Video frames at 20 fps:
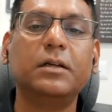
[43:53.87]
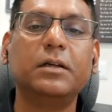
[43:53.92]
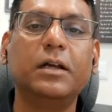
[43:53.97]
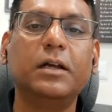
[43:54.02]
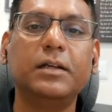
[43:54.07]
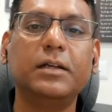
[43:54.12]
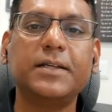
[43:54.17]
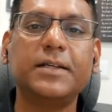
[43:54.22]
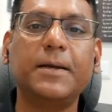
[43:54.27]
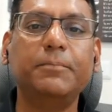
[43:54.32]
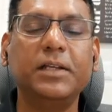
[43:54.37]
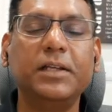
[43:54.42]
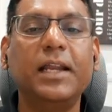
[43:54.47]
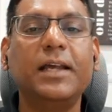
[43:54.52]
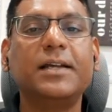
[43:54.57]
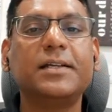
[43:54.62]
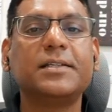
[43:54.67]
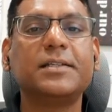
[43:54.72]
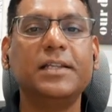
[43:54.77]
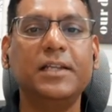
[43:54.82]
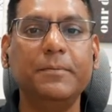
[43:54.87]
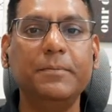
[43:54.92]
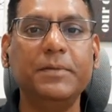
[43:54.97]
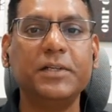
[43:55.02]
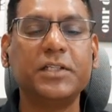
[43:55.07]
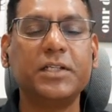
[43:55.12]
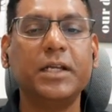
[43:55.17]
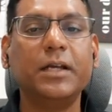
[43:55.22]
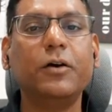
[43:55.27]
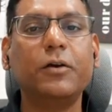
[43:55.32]
something like a silly
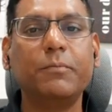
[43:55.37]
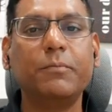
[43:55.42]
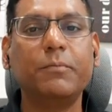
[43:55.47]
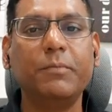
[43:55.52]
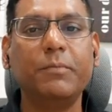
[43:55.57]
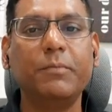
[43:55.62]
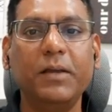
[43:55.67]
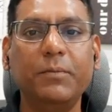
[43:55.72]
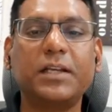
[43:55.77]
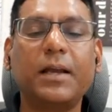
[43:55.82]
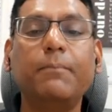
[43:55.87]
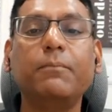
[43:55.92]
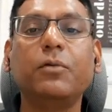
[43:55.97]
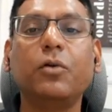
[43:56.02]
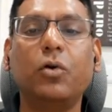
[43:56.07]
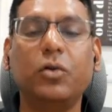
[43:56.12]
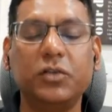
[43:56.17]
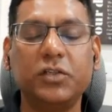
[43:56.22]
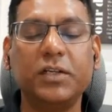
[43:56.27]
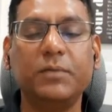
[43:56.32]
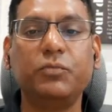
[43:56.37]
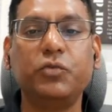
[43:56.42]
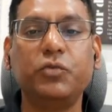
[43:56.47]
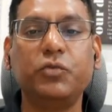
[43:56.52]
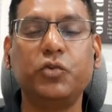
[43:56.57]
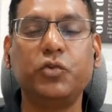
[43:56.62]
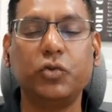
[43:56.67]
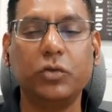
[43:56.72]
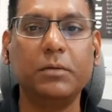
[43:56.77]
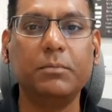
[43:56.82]
mistake, or maybe some
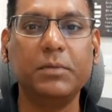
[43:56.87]
conceptual